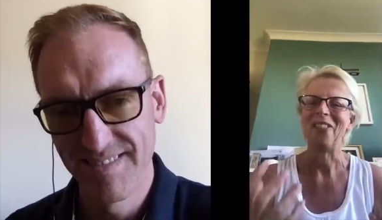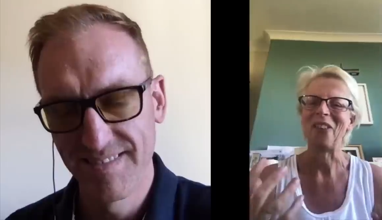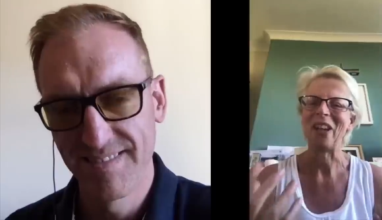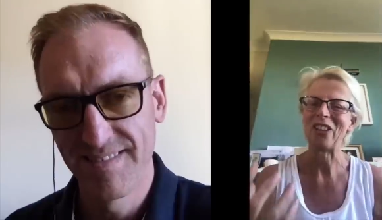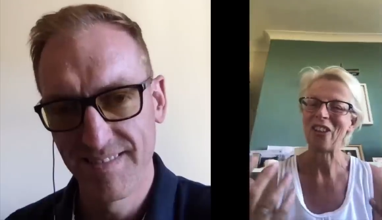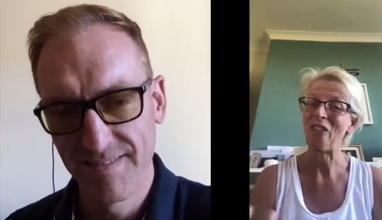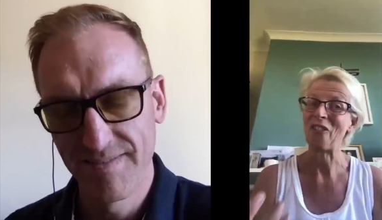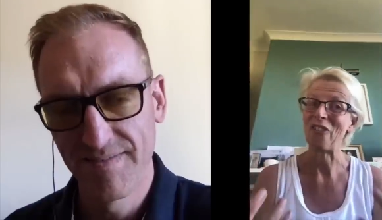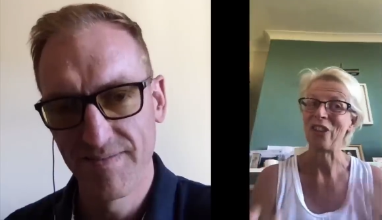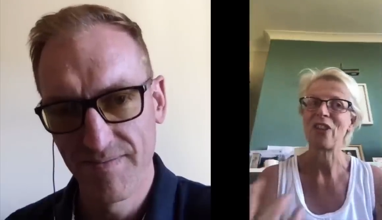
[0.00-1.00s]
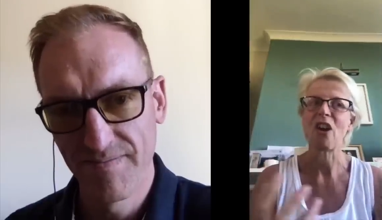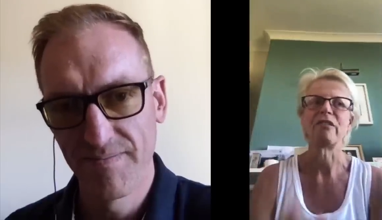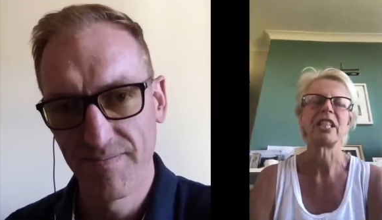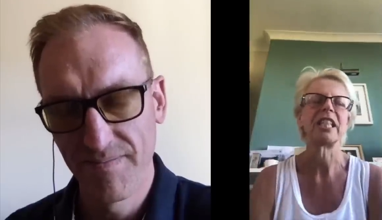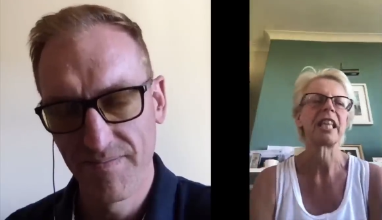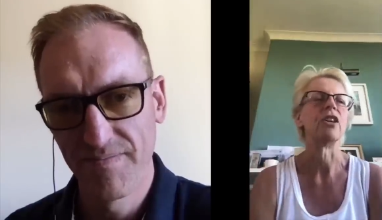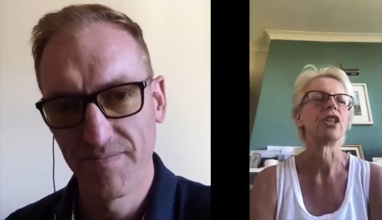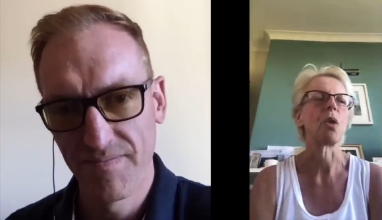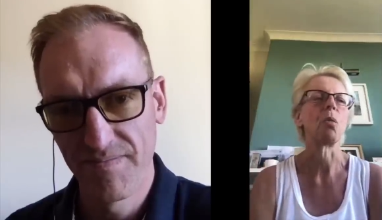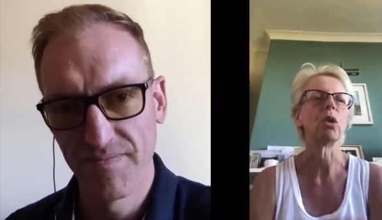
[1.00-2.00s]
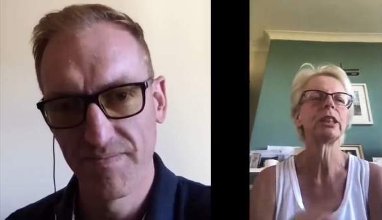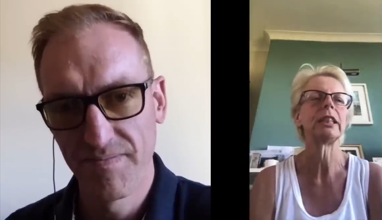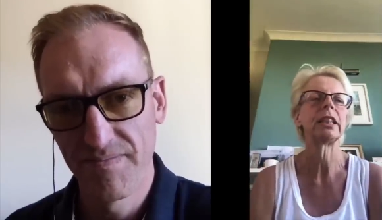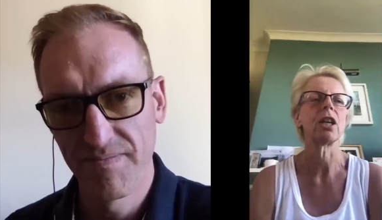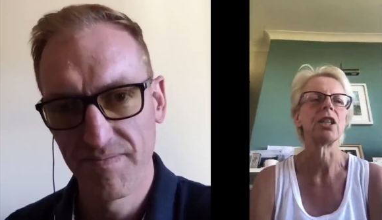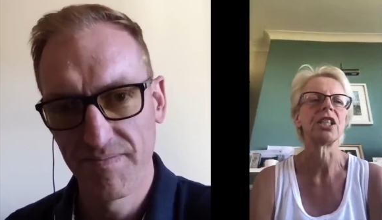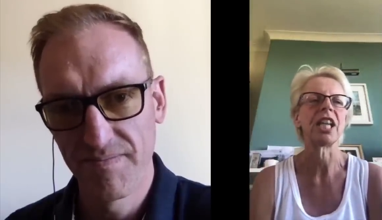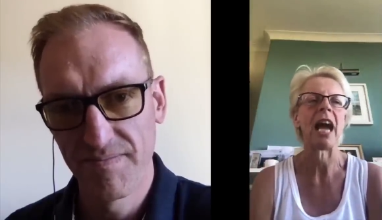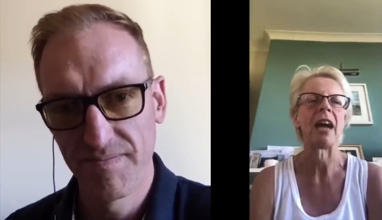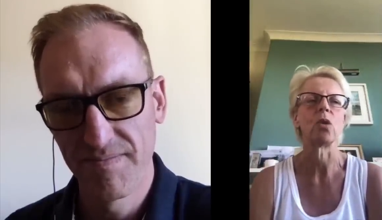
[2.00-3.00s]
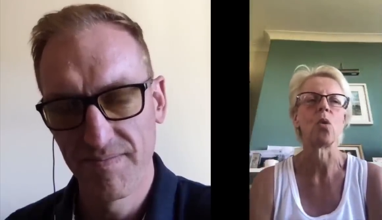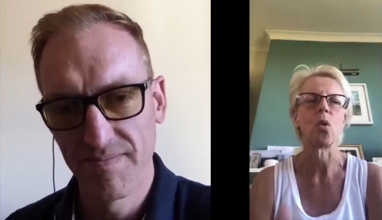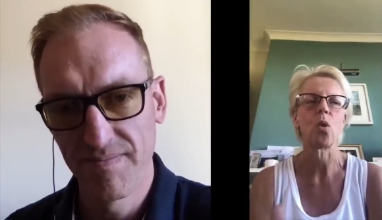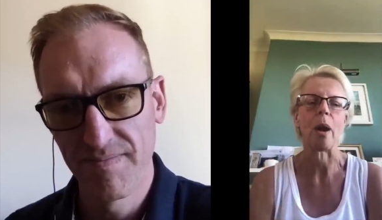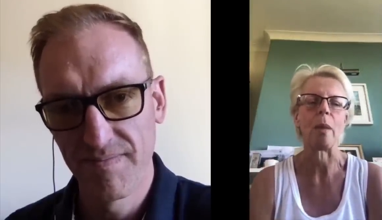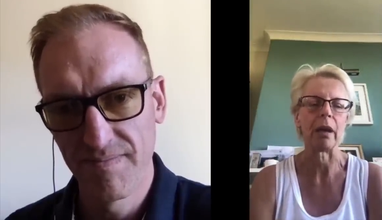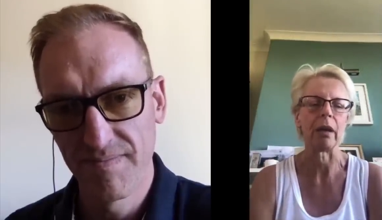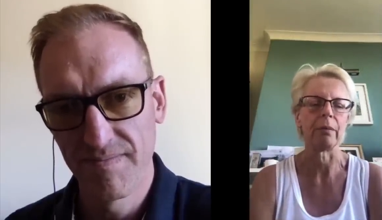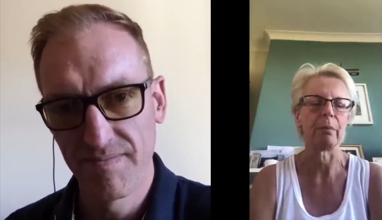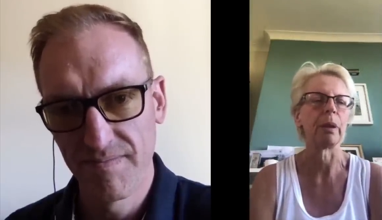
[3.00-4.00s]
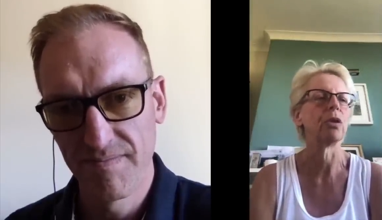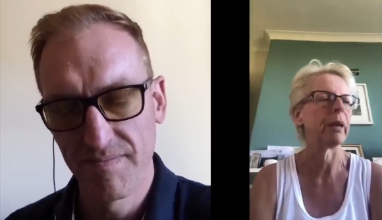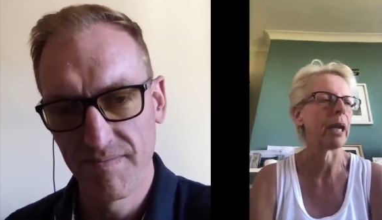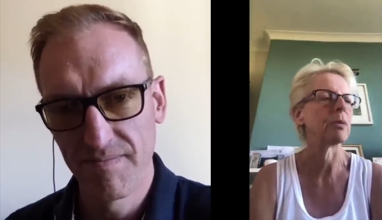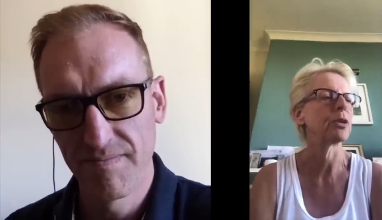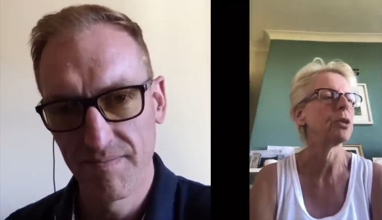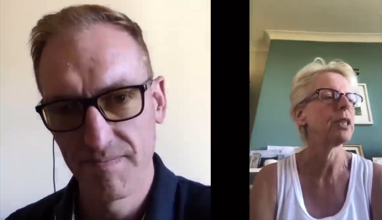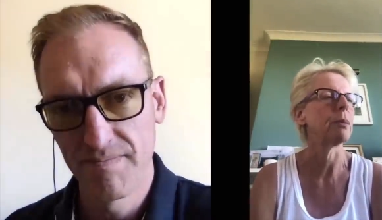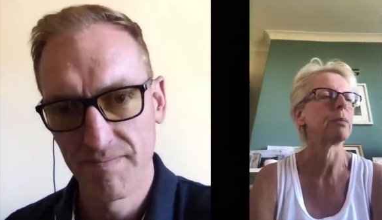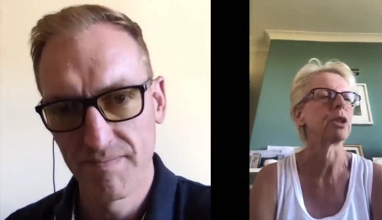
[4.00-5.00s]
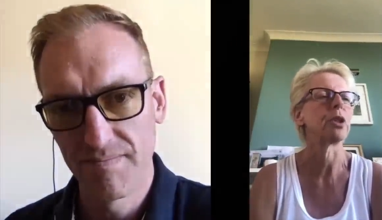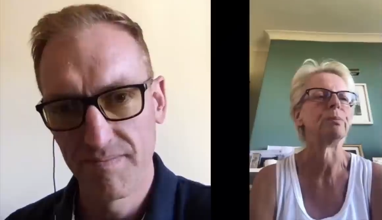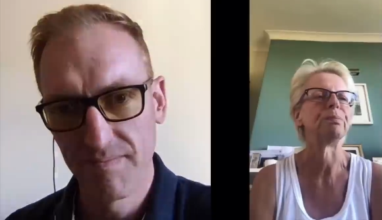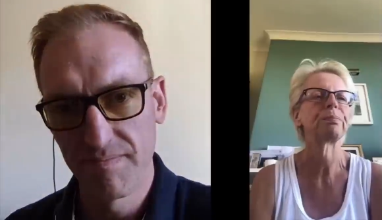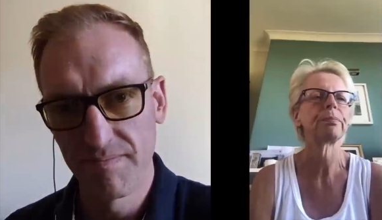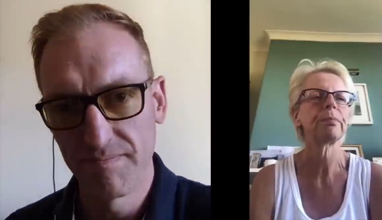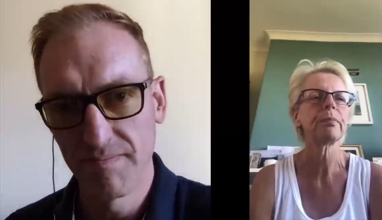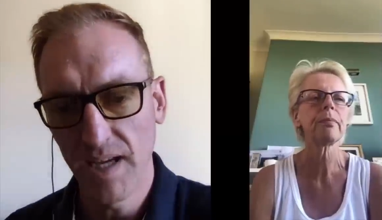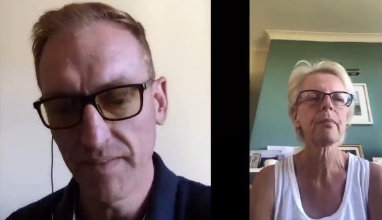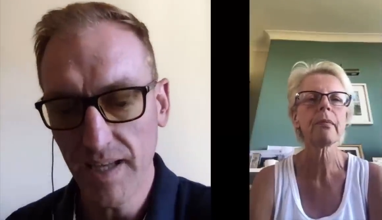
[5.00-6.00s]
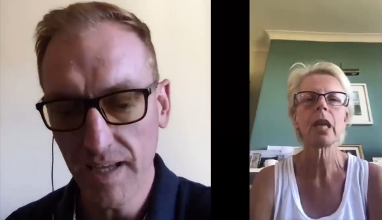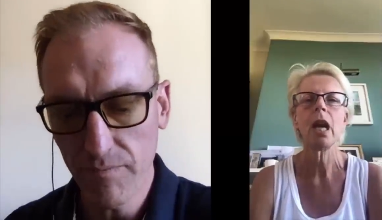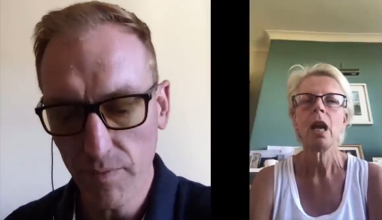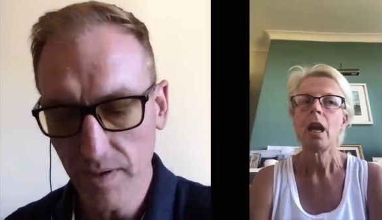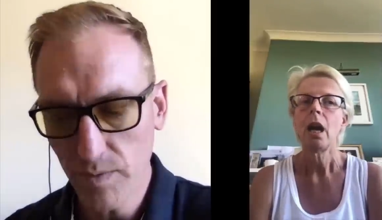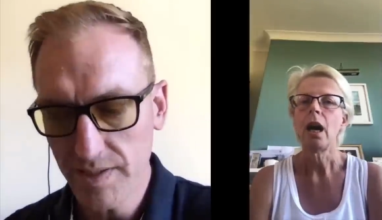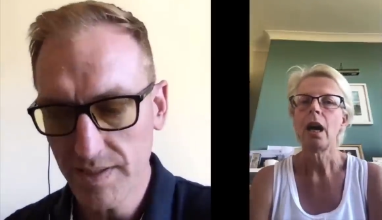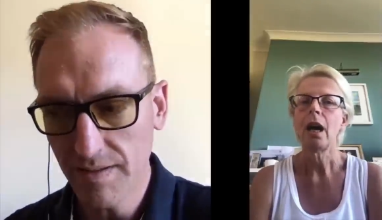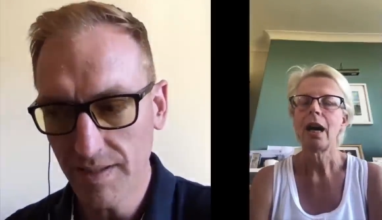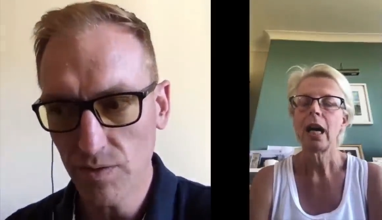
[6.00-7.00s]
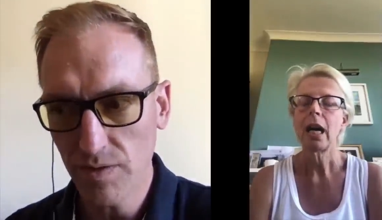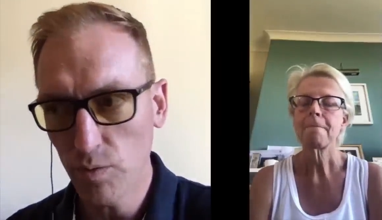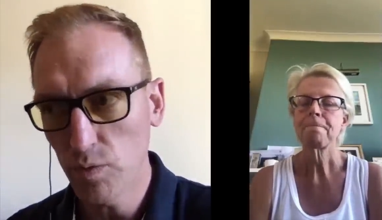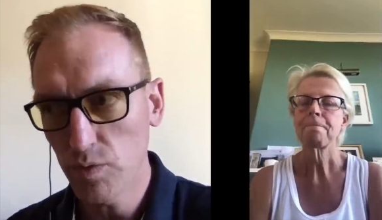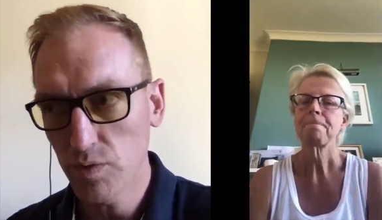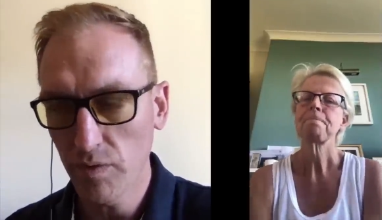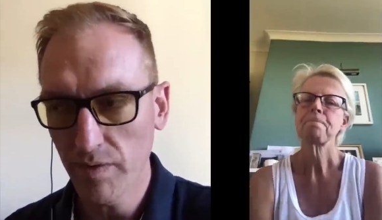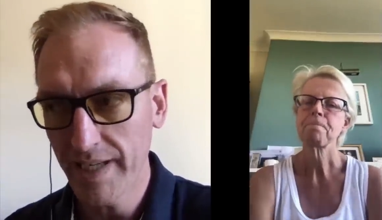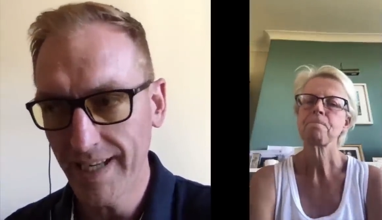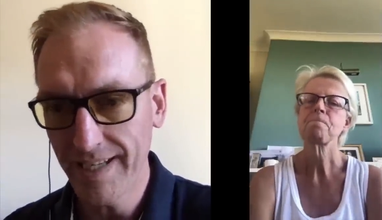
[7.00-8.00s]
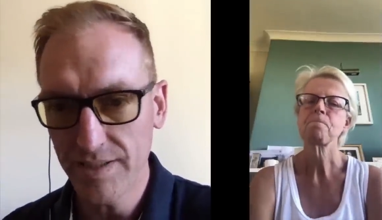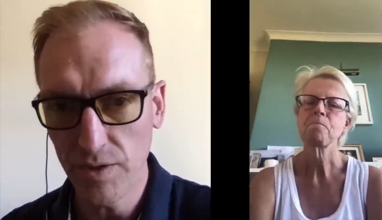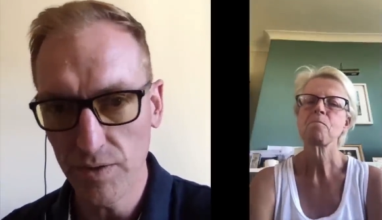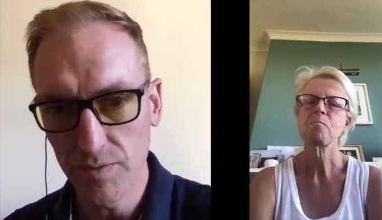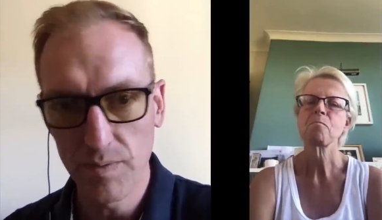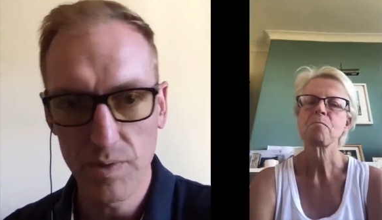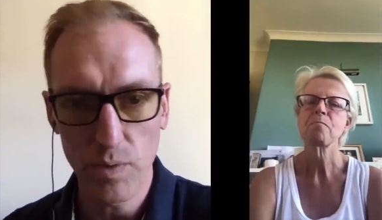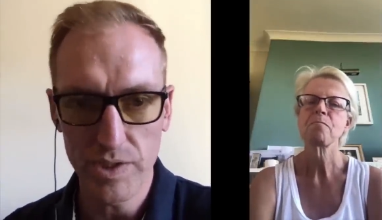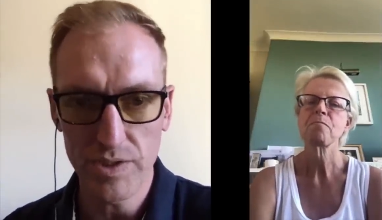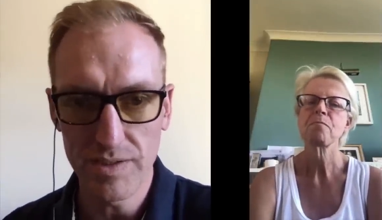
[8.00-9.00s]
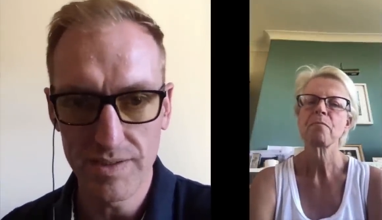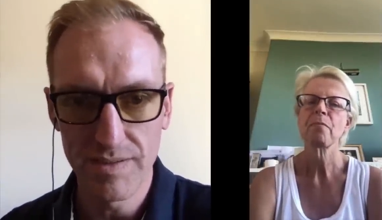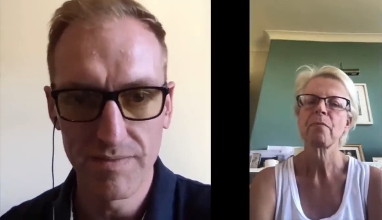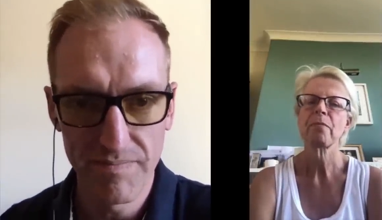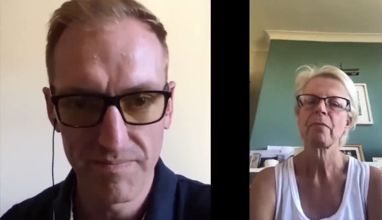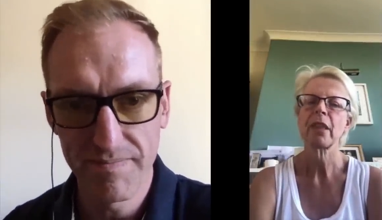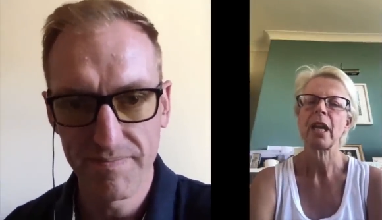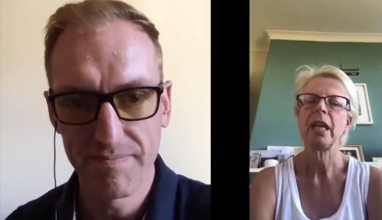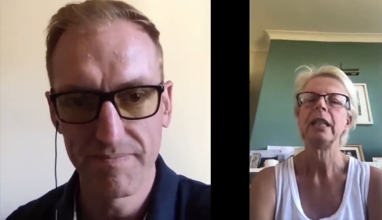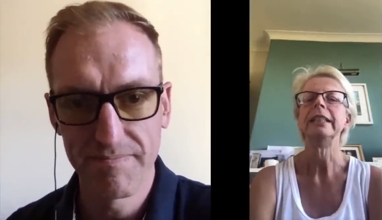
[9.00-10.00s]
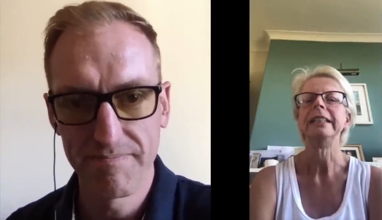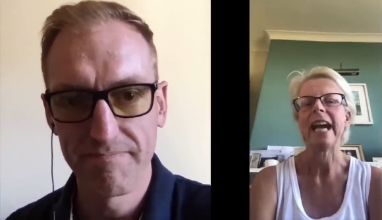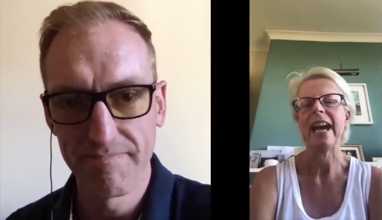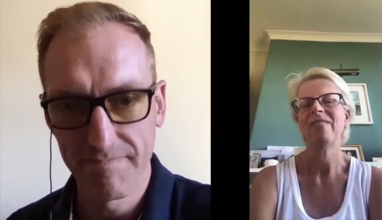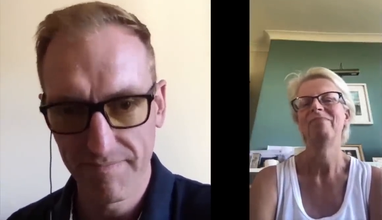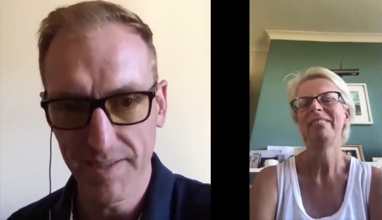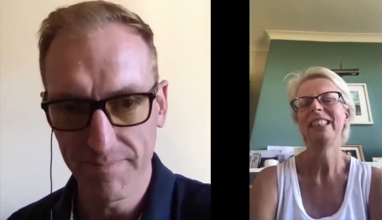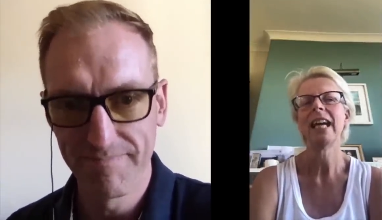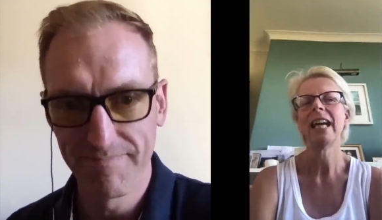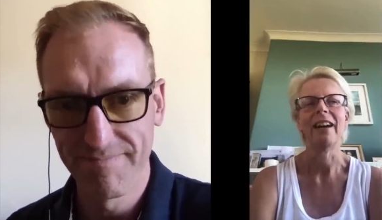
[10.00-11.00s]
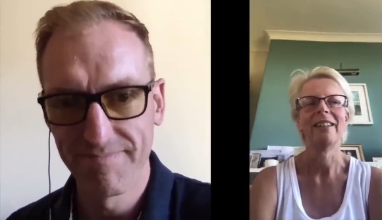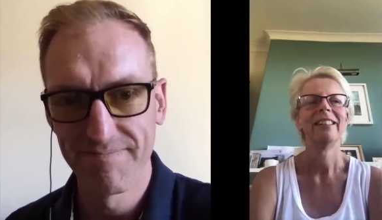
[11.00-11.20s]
Speaker 1: when you can't you can't resist that urge. So wanting to cut down or quit, but but not being able to is number 2
Speaker 2: mm-hmm. And the, and for anyone listening, these are all sort of like yes no questions.
Speaker 1: Yeah, yeah. yeah.